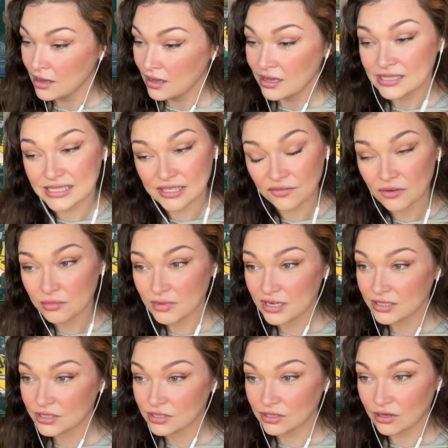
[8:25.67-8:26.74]
Seven
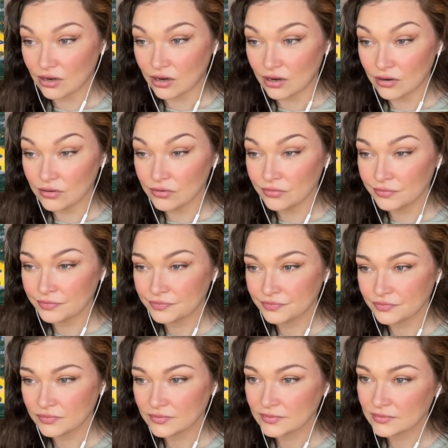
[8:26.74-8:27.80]
minutes to go.
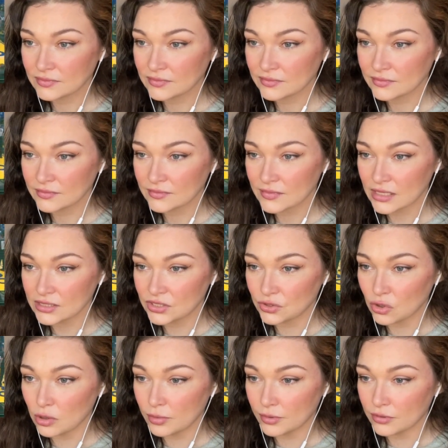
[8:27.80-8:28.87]
It's
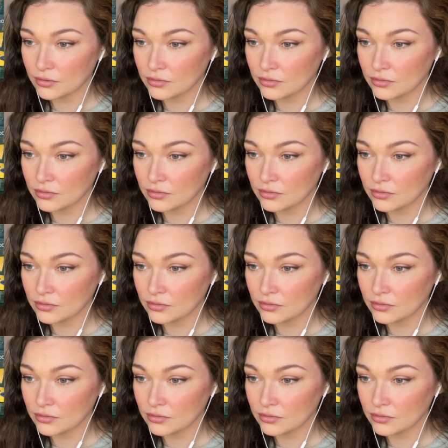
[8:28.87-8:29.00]
doable.